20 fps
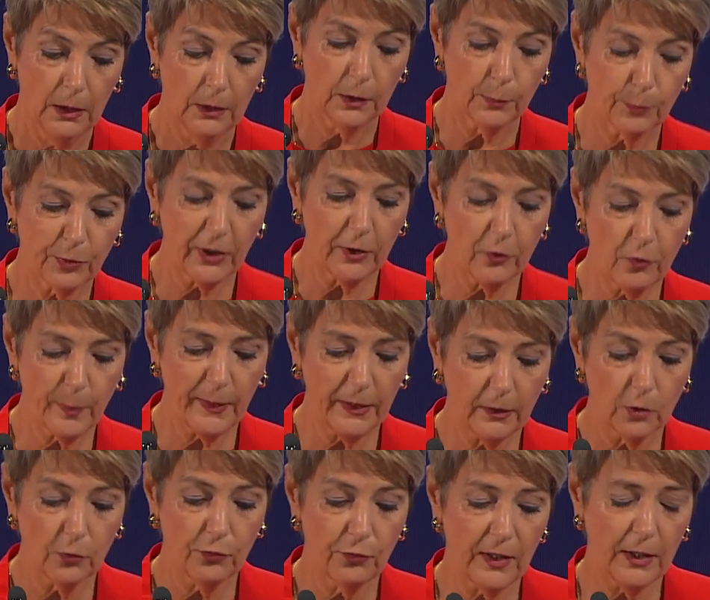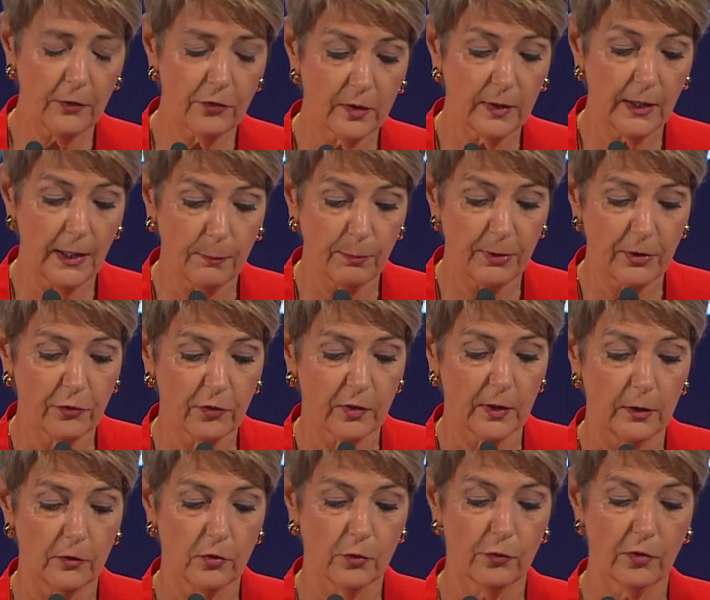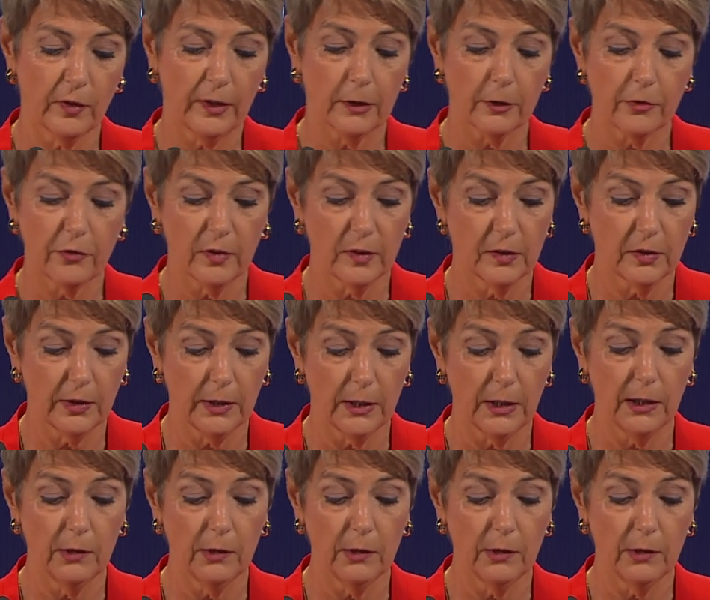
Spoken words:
The prospect of facing episodes of scarcity,